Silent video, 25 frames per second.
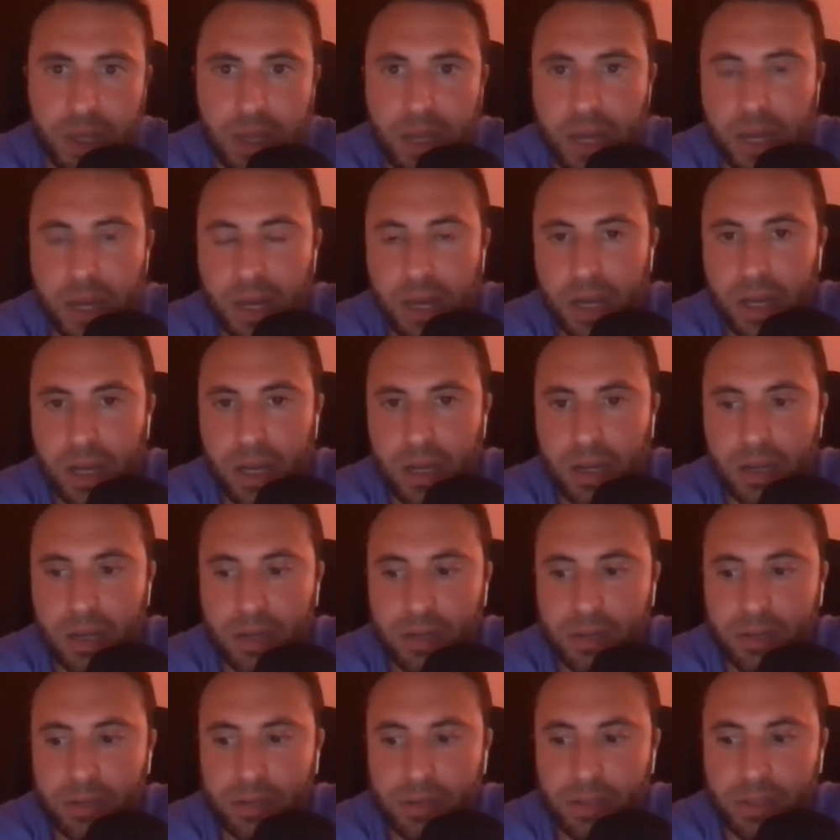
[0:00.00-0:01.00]

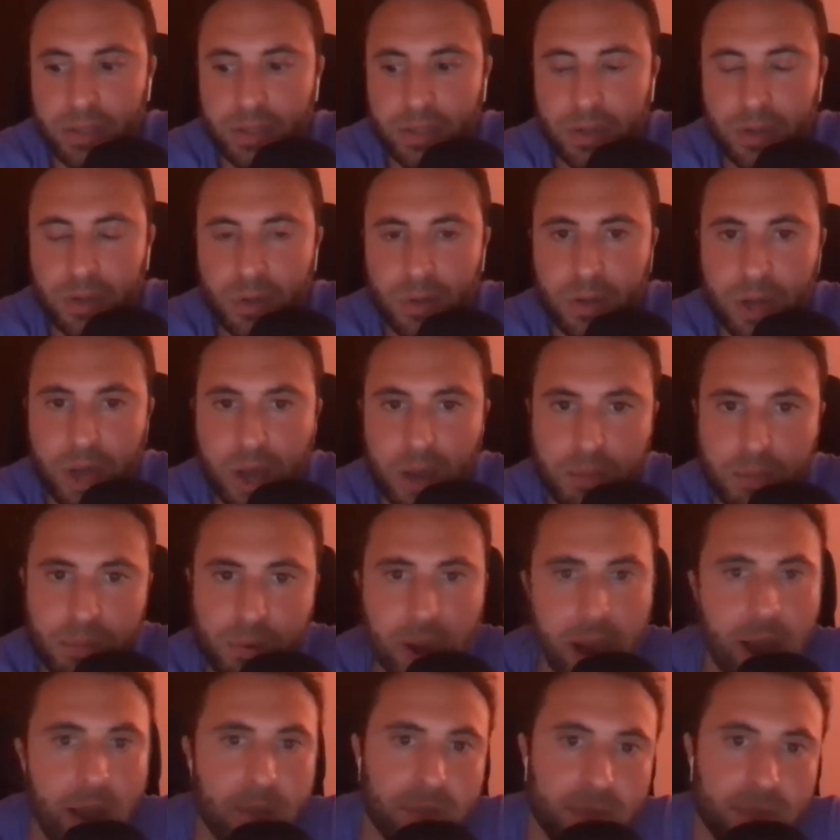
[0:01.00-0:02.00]
gut
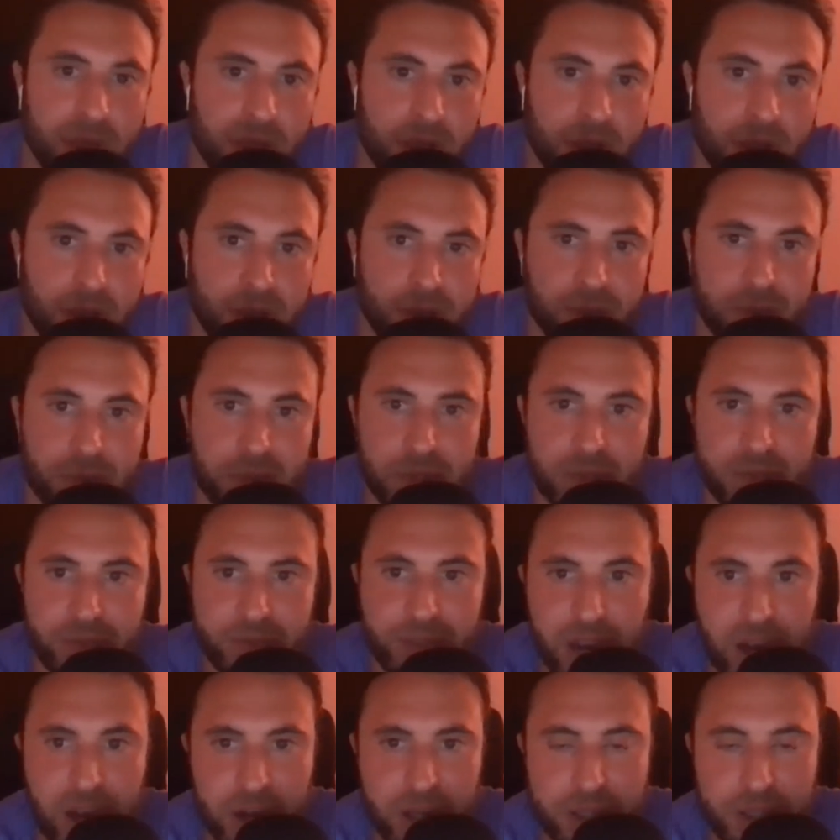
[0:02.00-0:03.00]
problems,
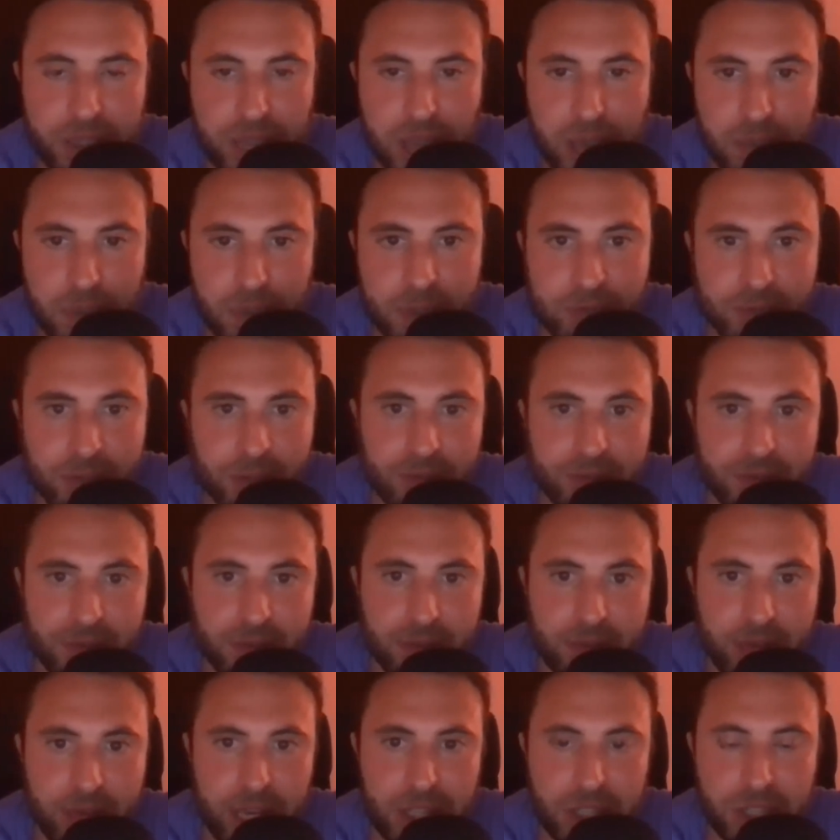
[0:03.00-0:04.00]
various types of
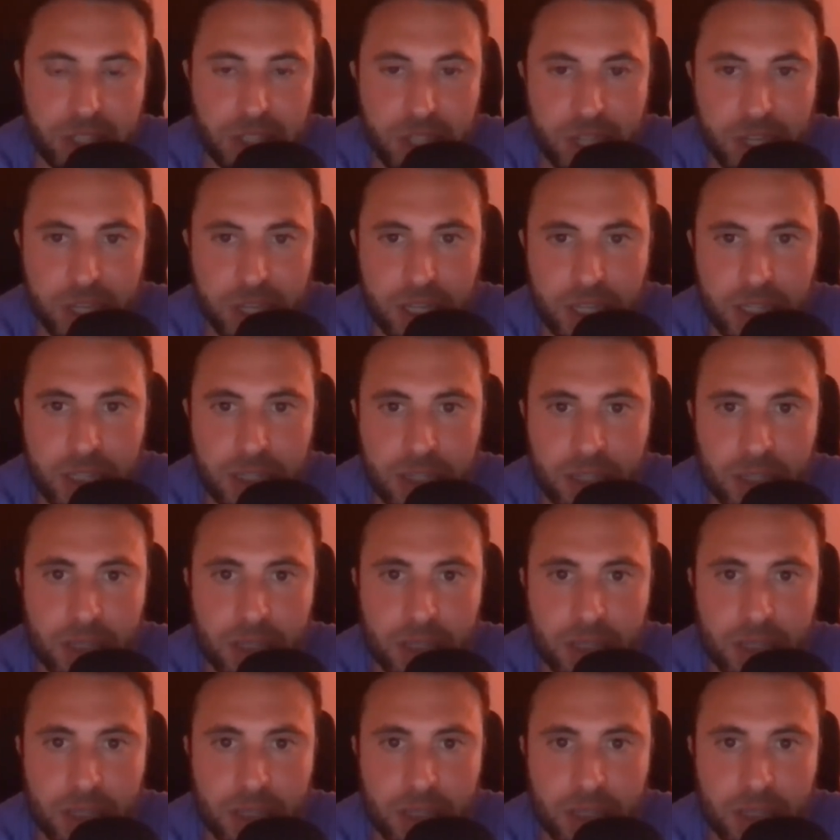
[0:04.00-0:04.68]
inflammation.